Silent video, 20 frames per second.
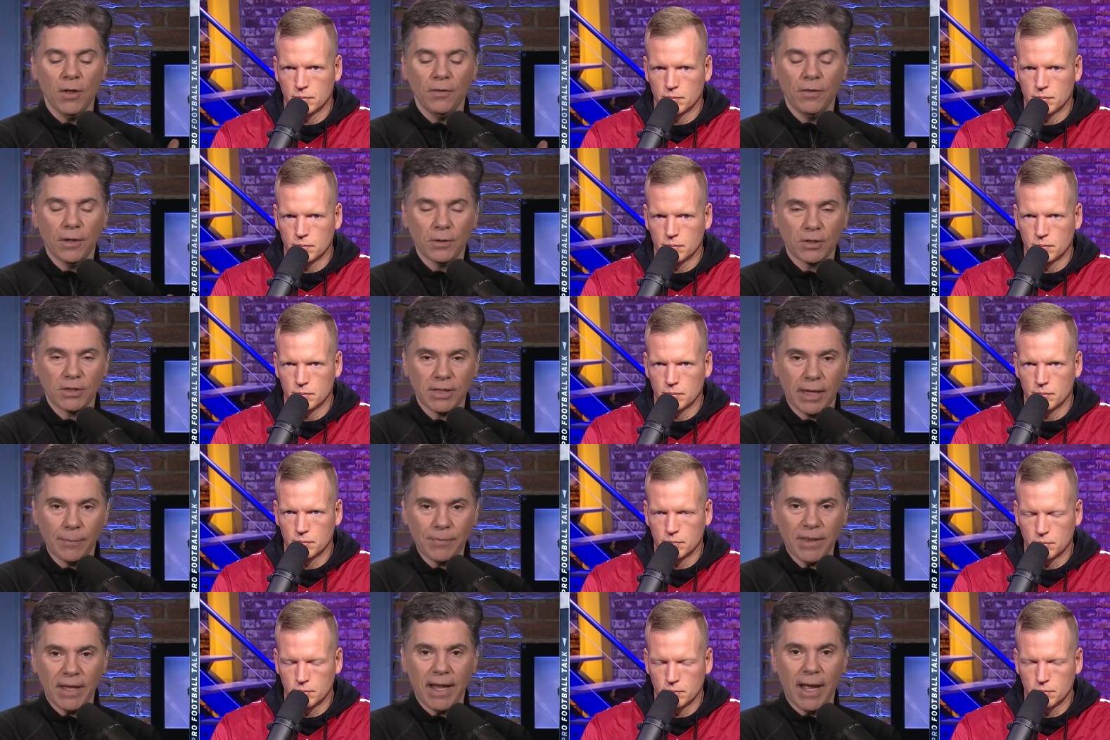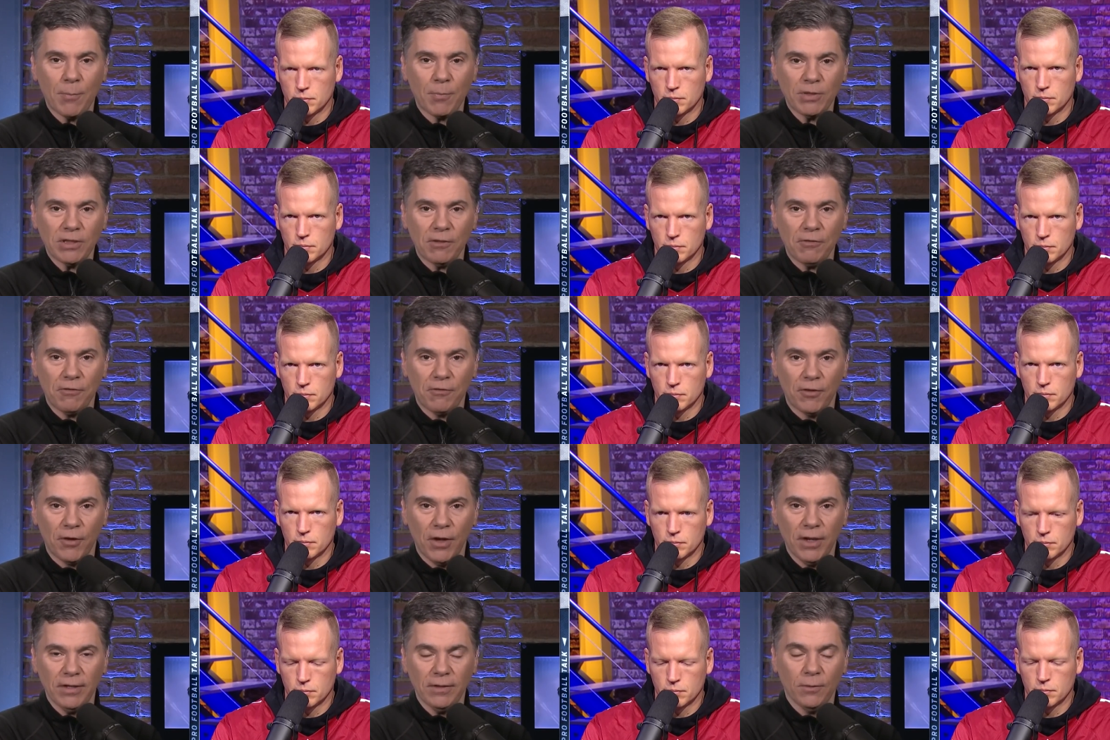Speaker 1: there's something up with the
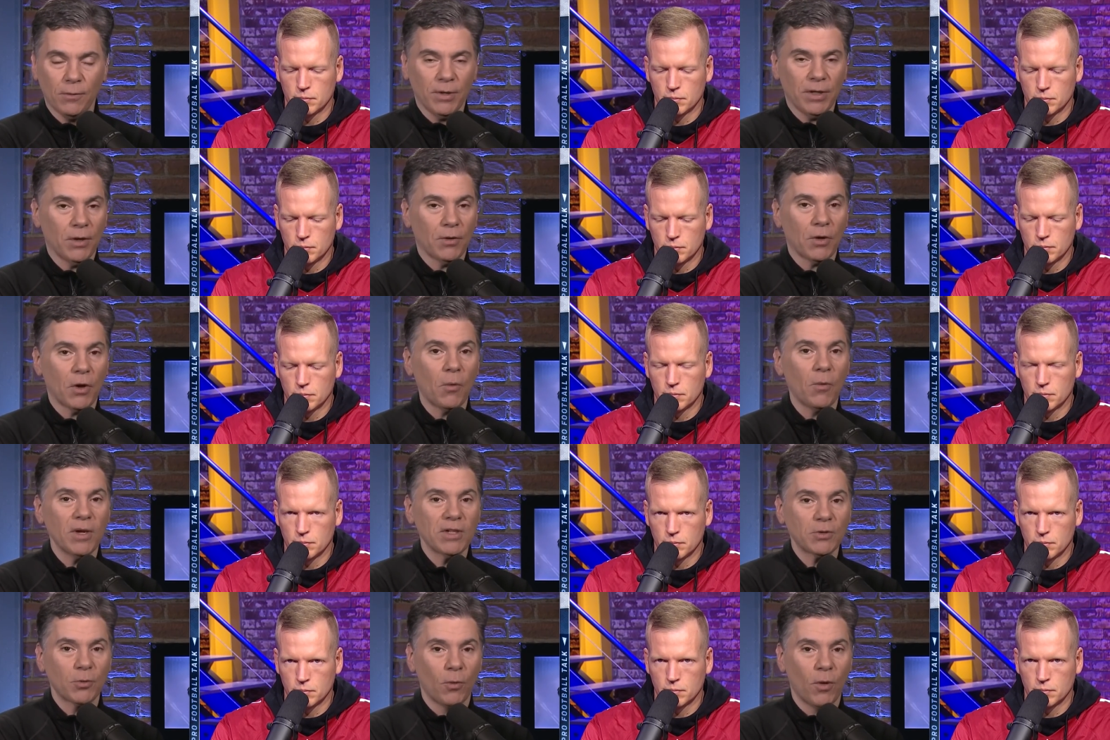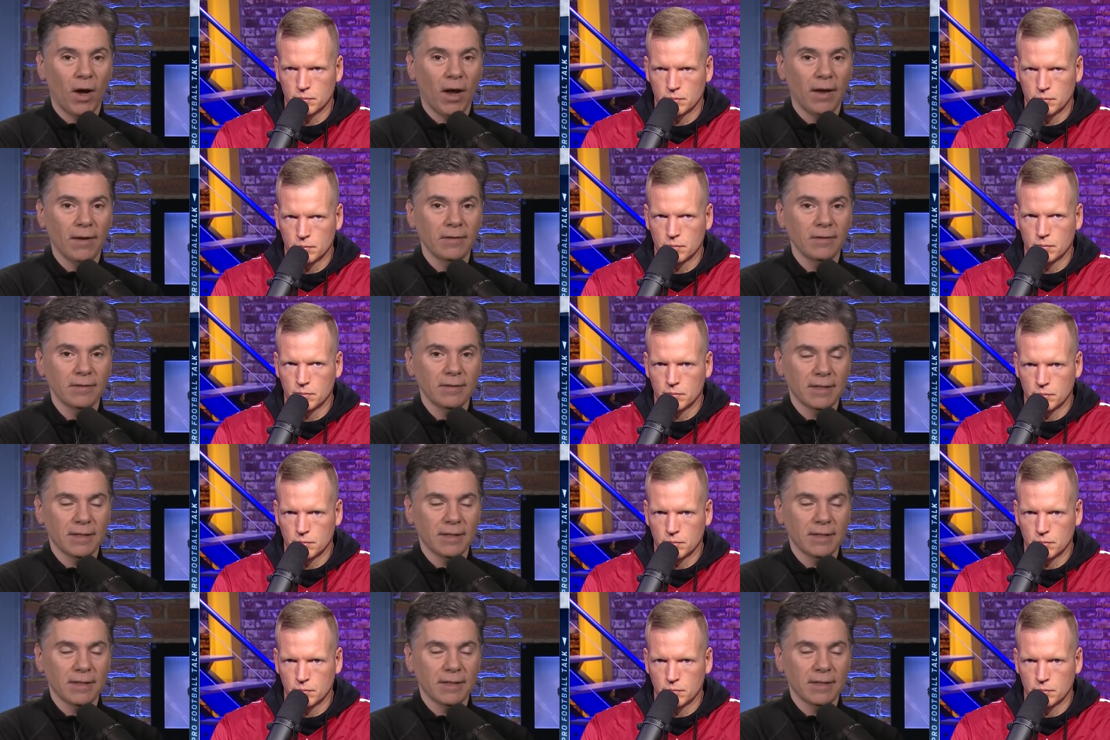foot. We don't know which one.